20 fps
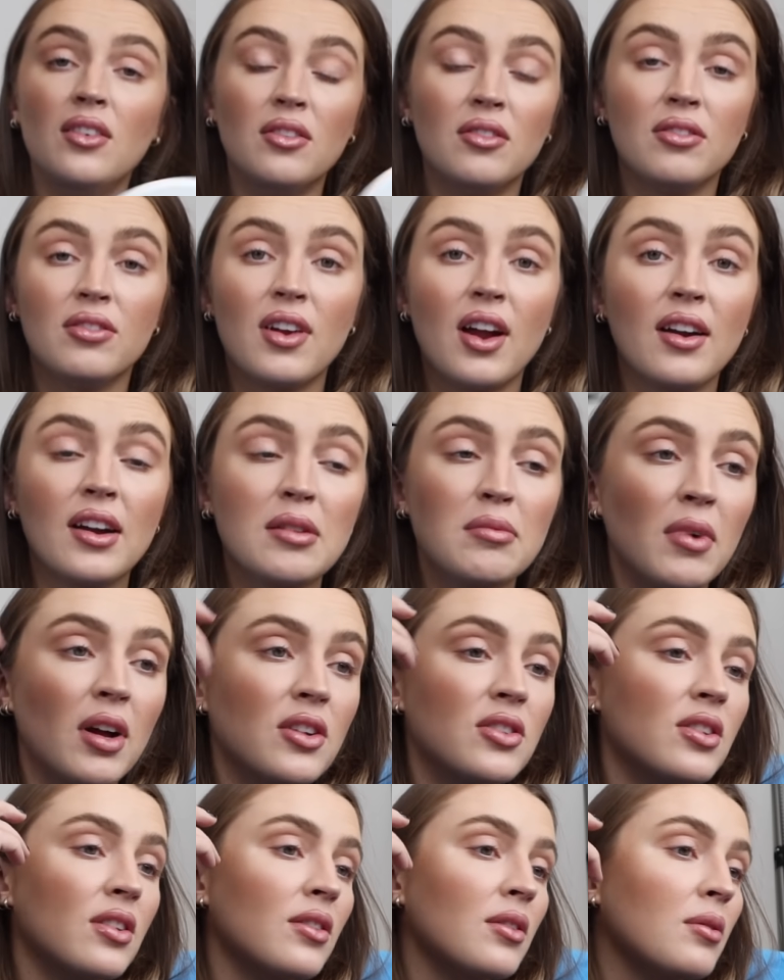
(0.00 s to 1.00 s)
very
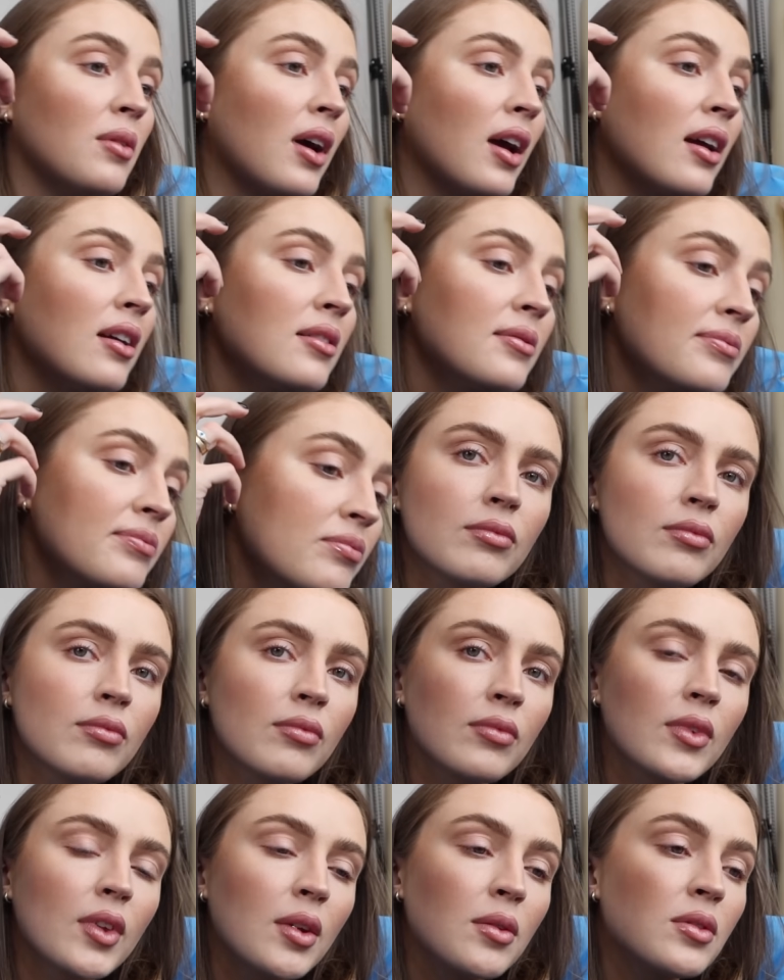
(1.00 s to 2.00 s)
much in the way.
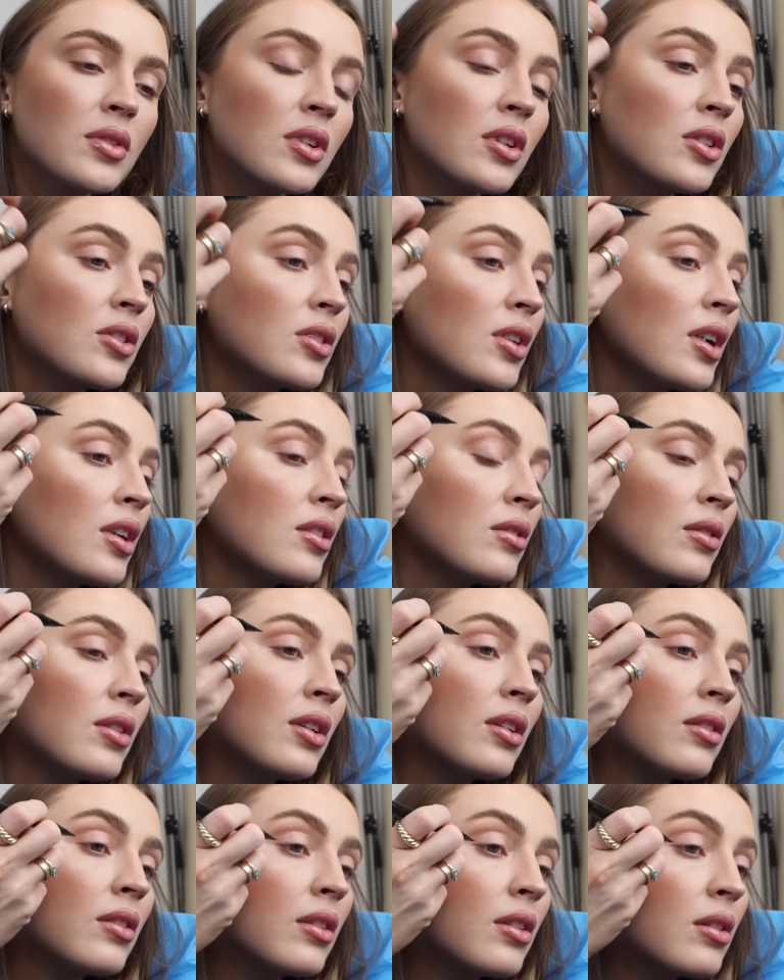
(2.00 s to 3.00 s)
I'm just gonna try doing
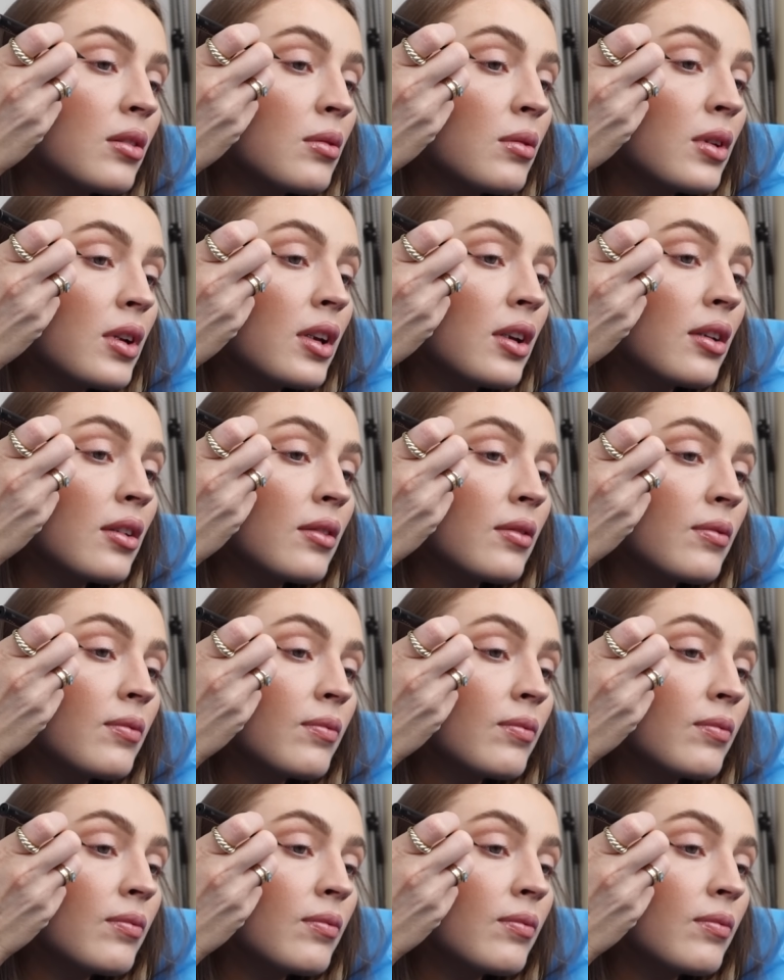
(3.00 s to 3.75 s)
a little wing.